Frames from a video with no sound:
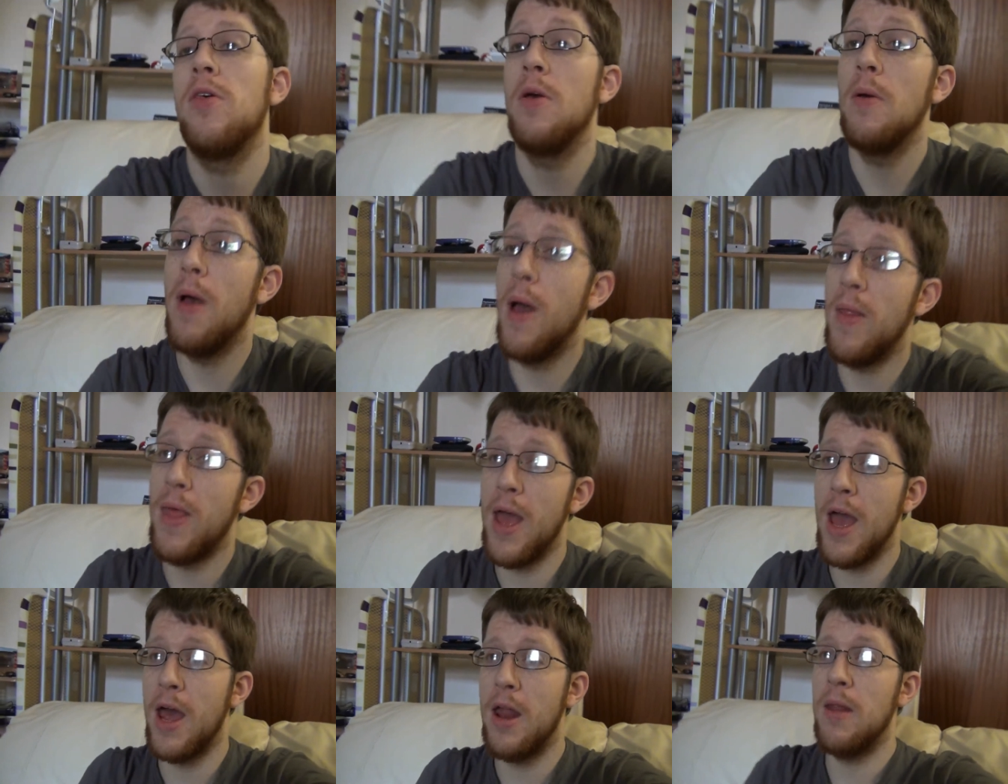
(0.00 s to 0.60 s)
And
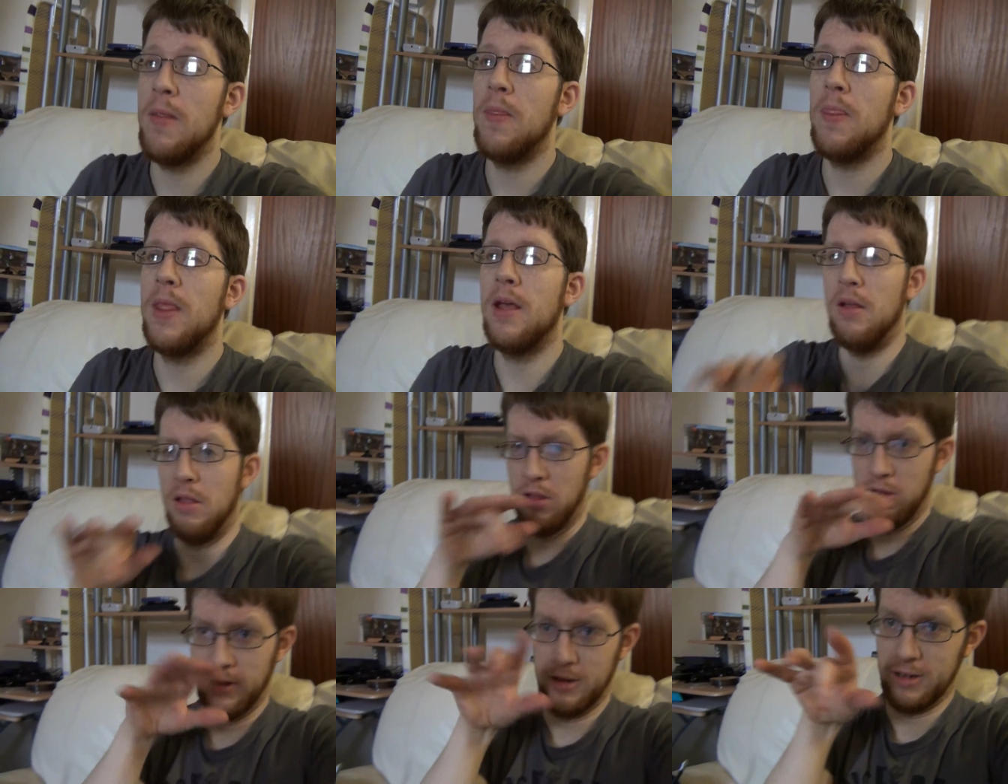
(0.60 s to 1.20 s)
then
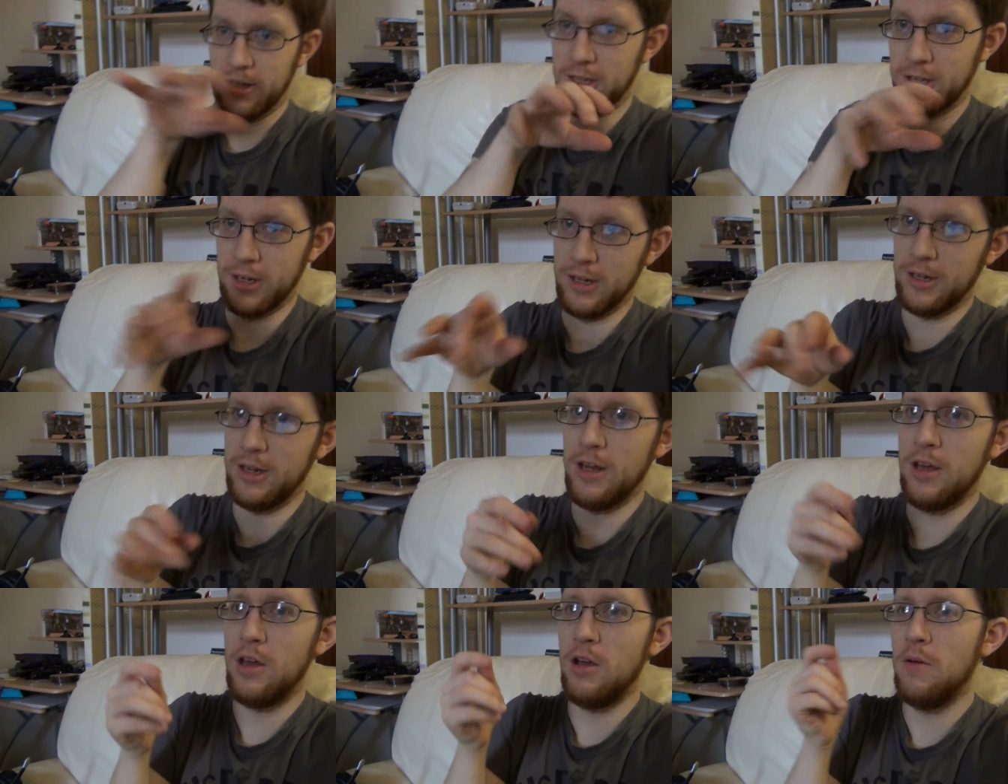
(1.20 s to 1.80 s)
uh, da, da,
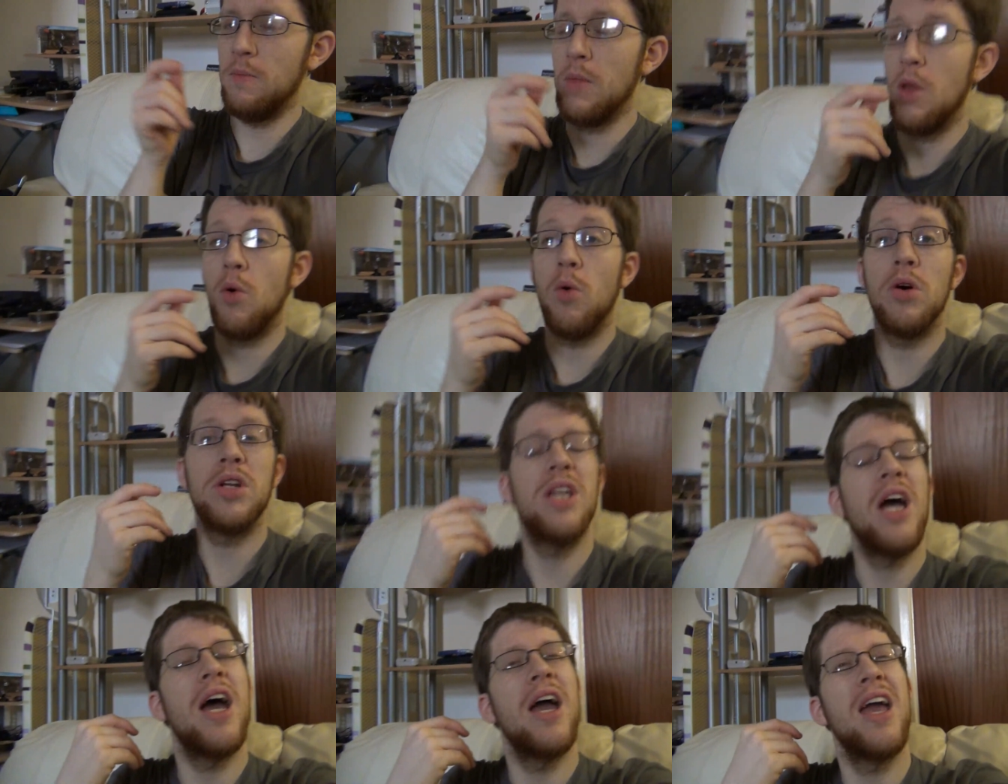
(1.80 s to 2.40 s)
da,
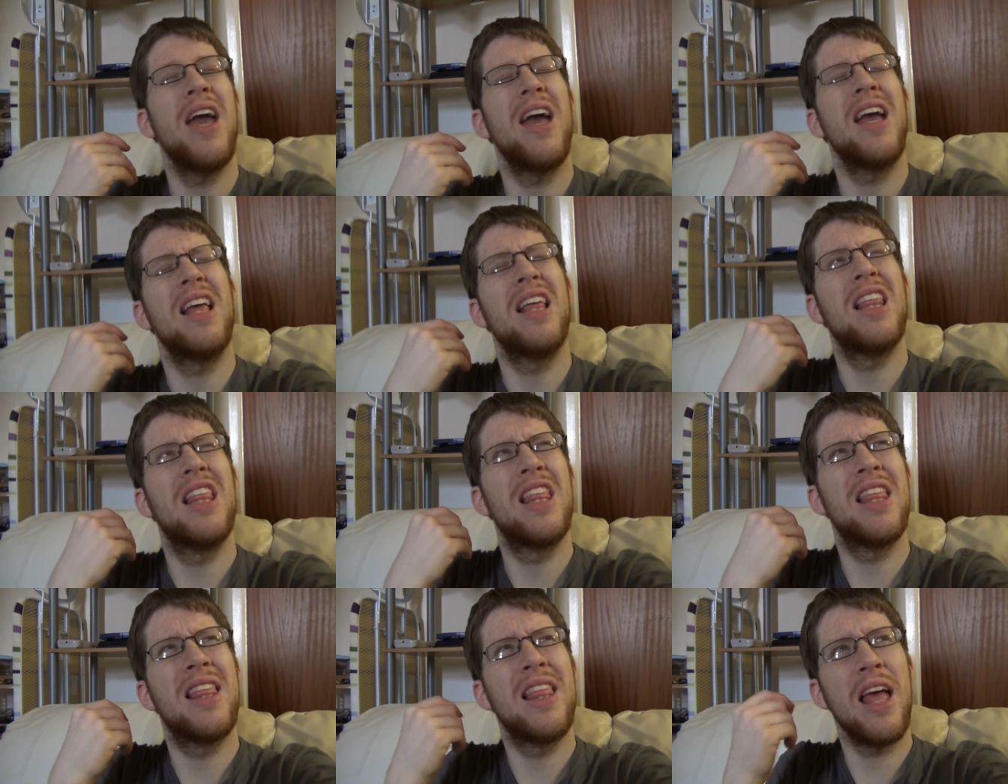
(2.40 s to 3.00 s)
what I
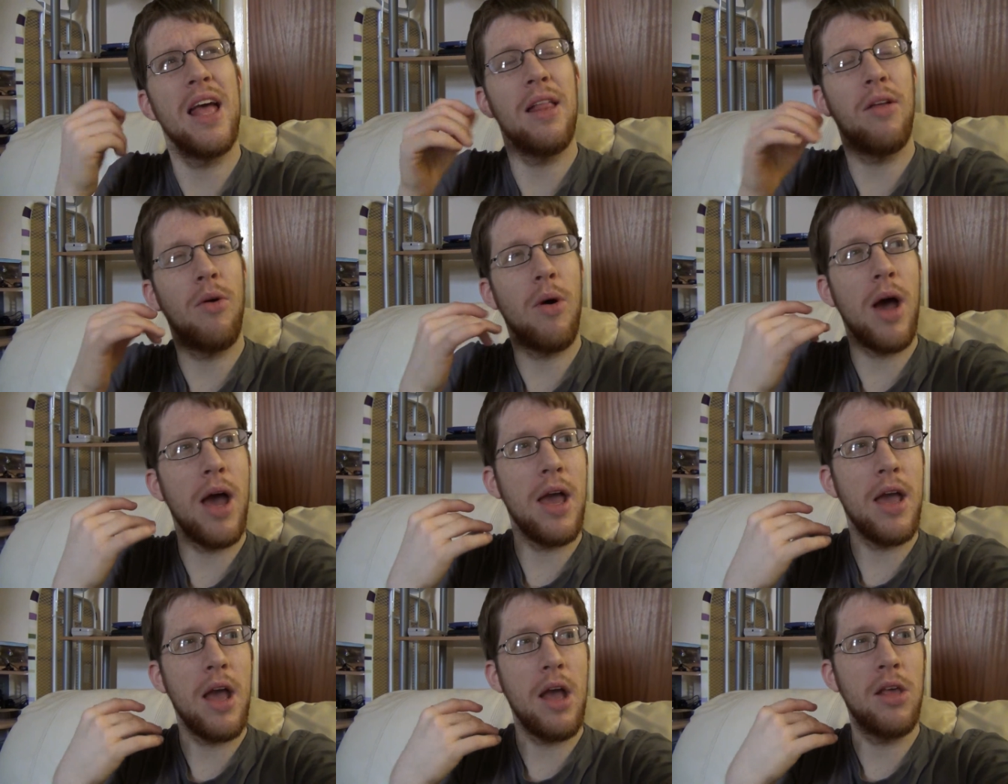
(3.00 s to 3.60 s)
ex or
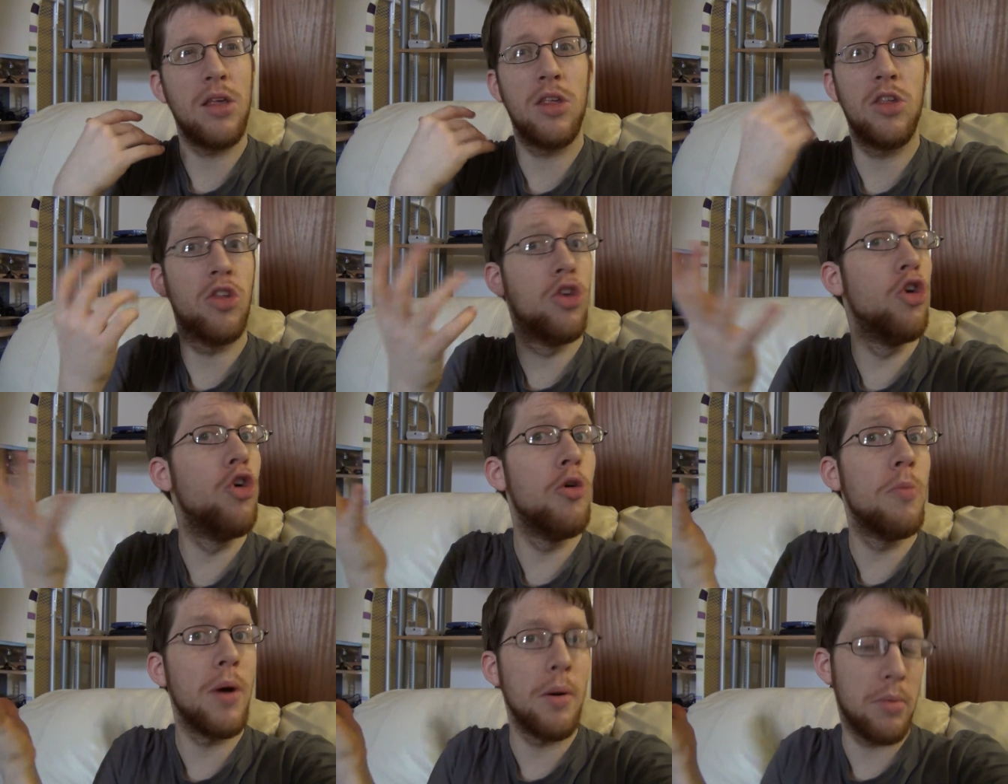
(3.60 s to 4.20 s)
I
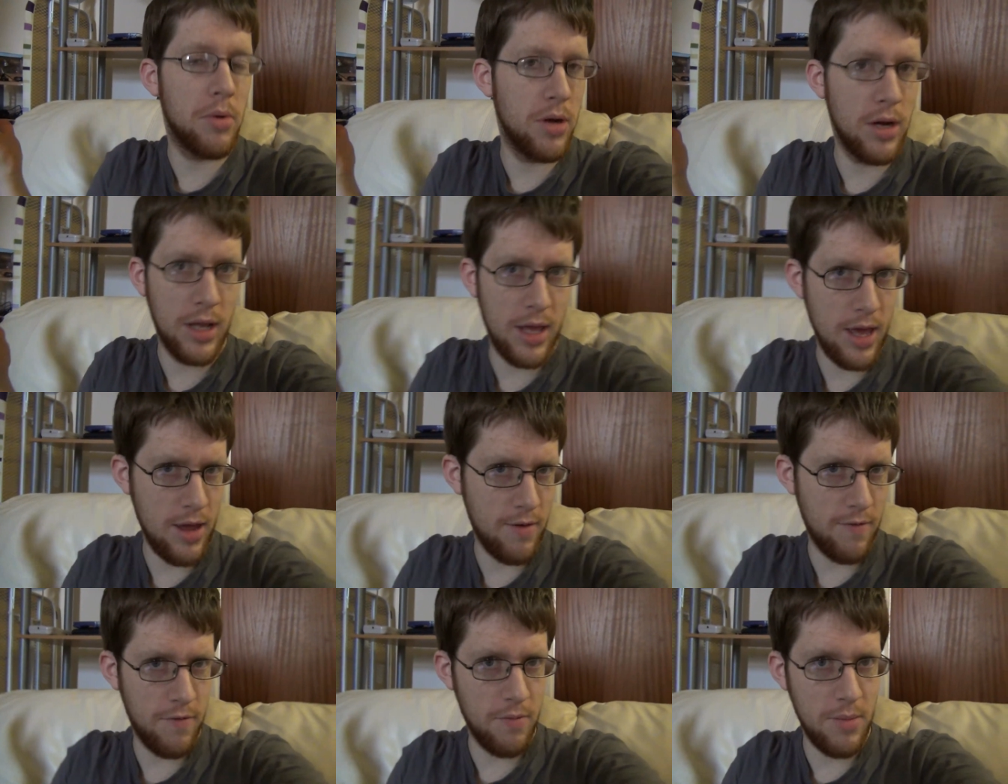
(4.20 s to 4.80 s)
assume I'm gonna
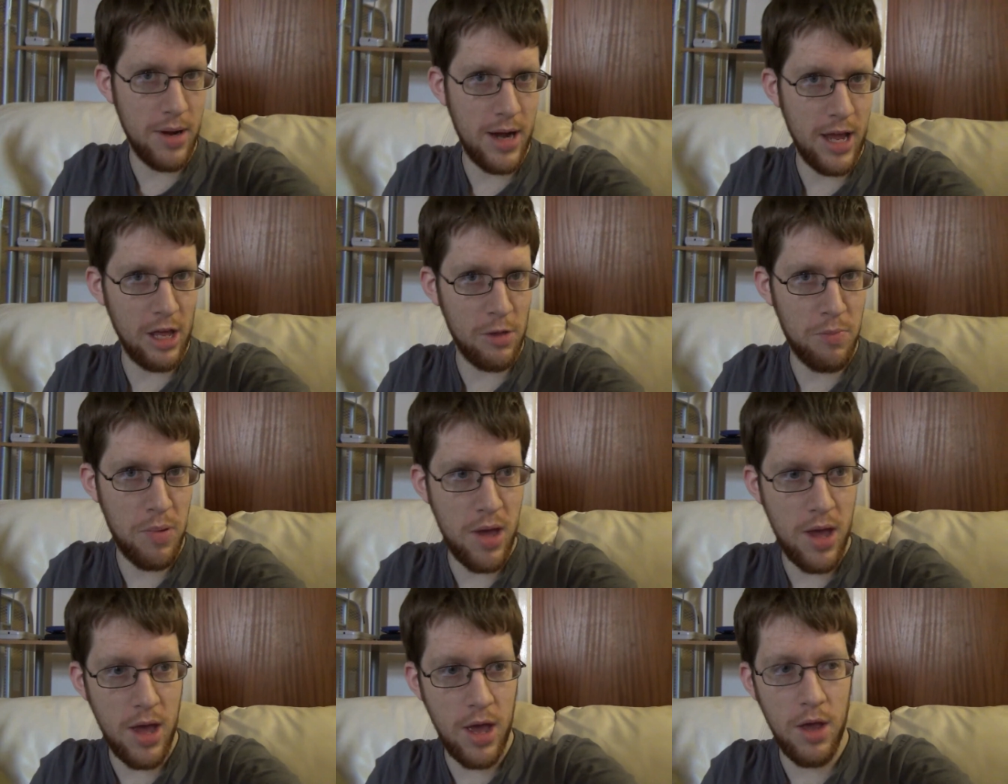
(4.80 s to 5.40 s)
get for my next
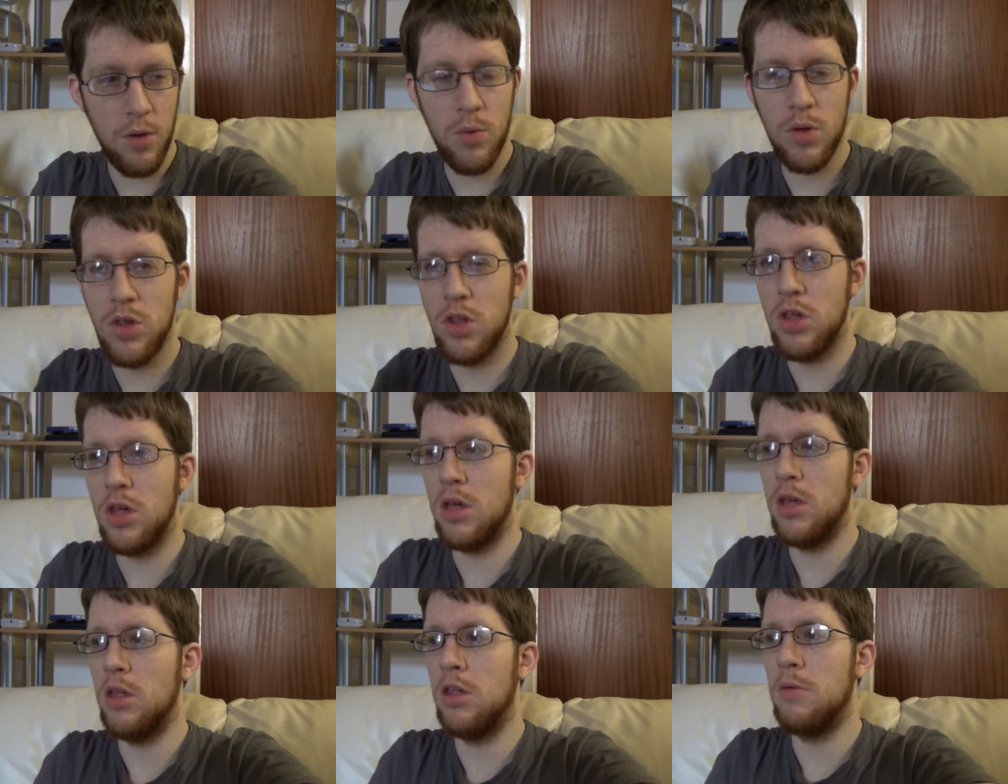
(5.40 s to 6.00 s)
pay, which
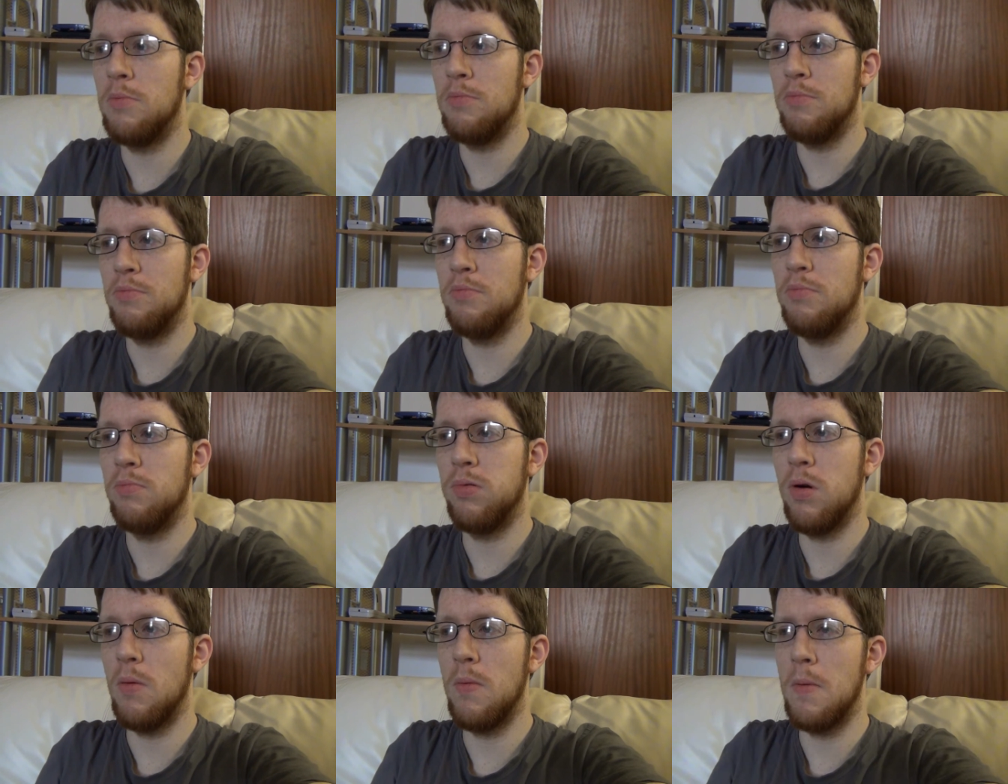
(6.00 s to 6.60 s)
is
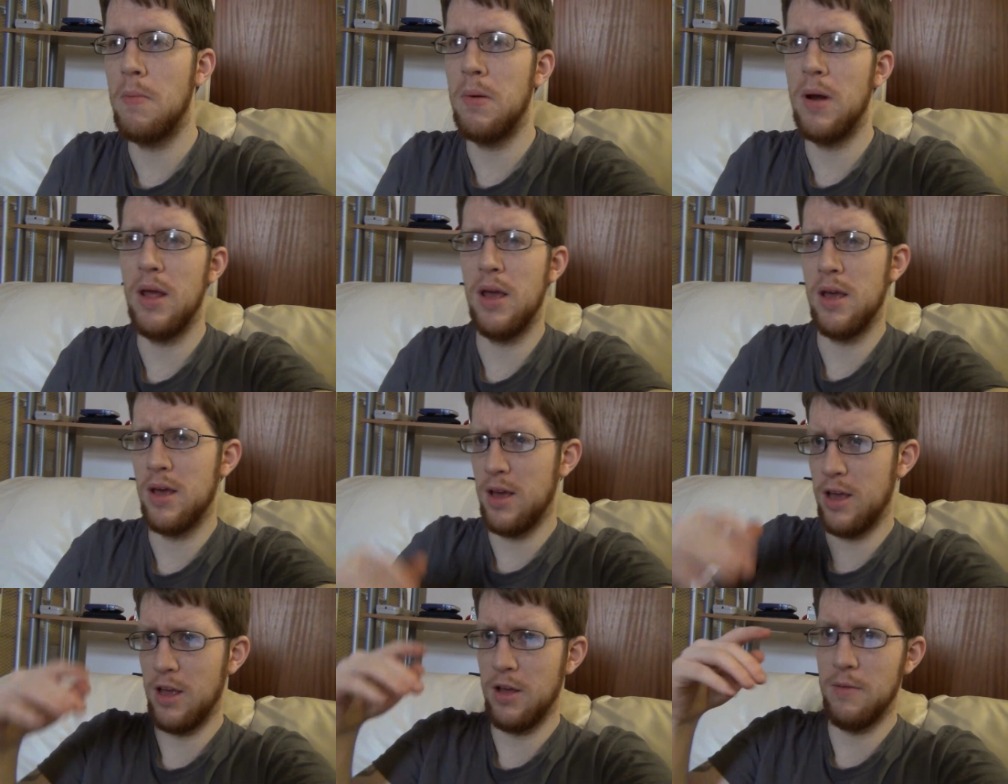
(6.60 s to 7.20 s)
probably
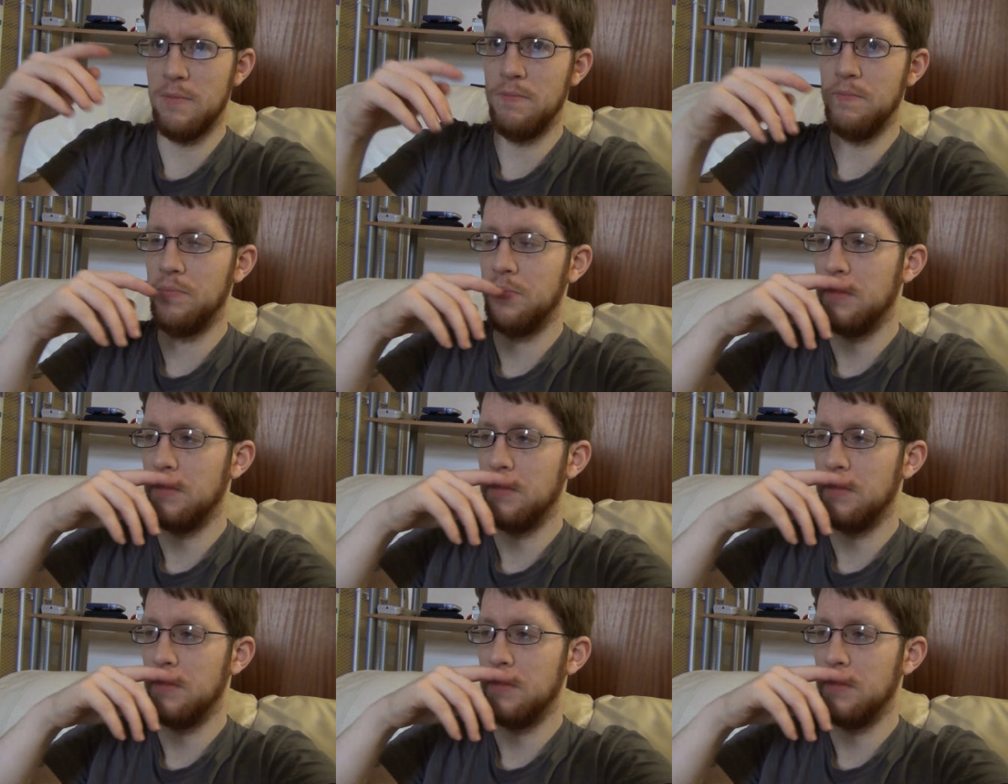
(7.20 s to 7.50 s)
a um,